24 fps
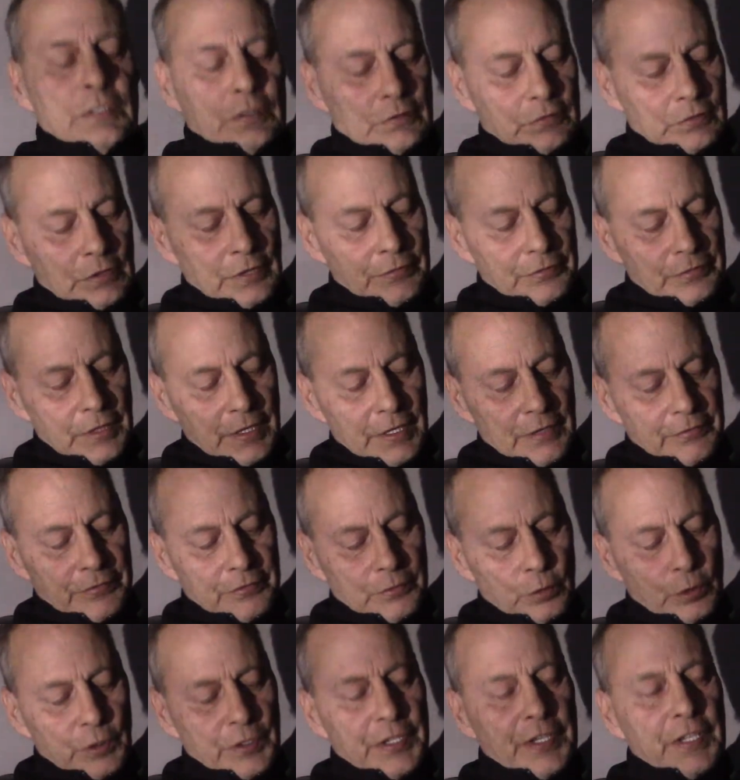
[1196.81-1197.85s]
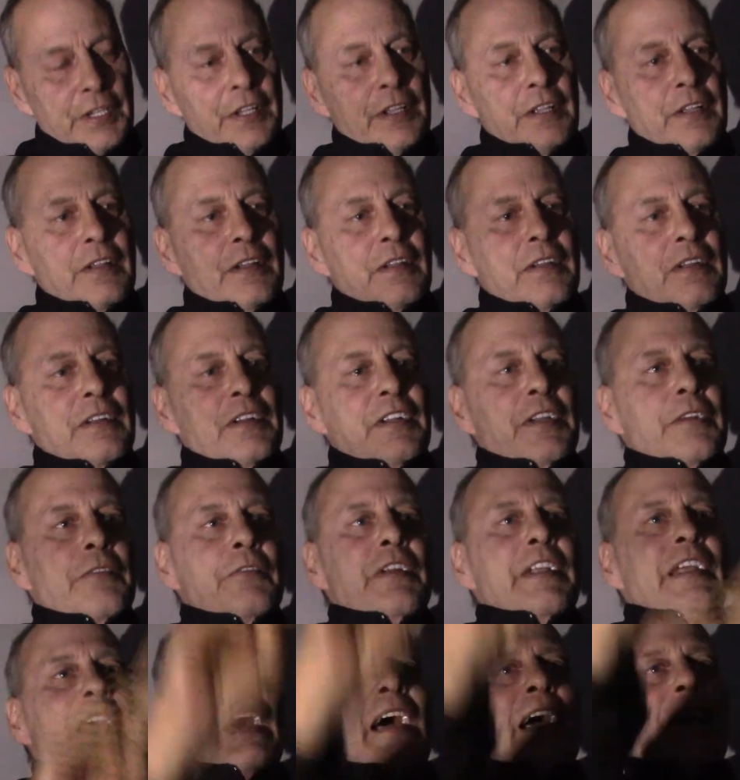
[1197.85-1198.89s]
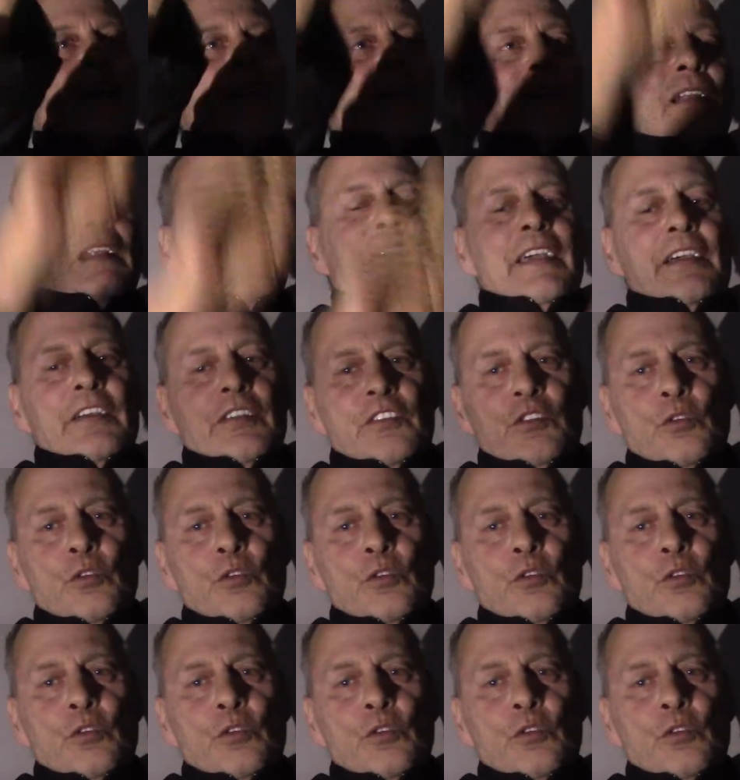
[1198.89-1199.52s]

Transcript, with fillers: roughly a 40 degree angle, like a 2